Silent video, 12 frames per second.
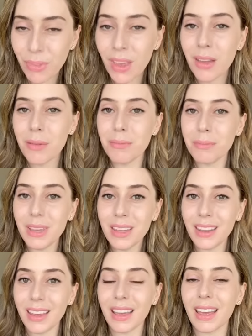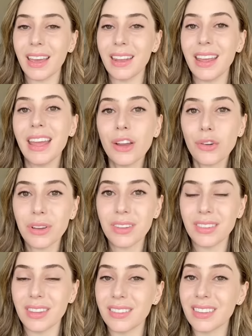meaning it
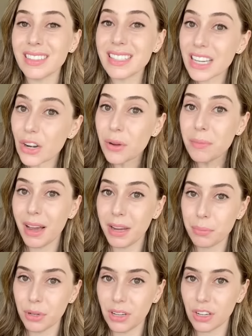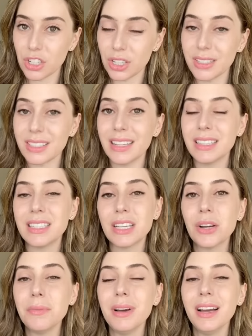increases ceramide productions. And
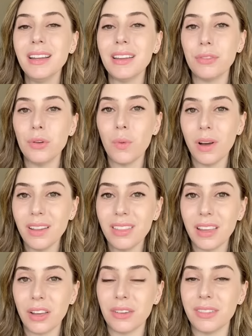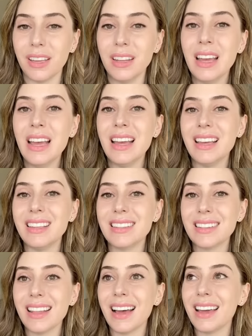ceramide, if you want to think of it, is
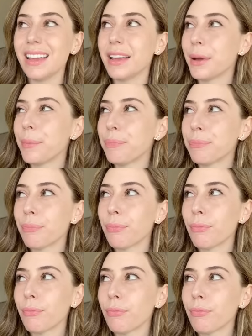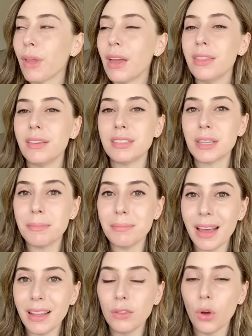like the
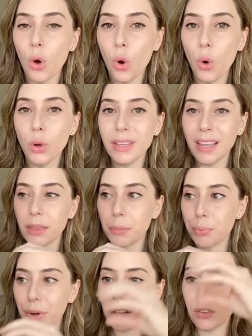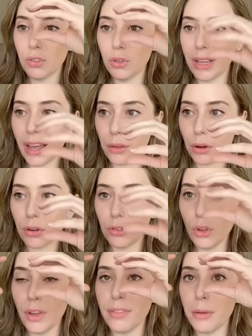cement holding the bricks together.
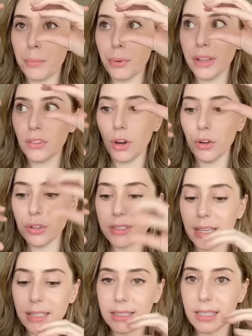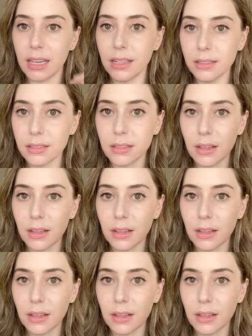So if the bricks are your skin cells,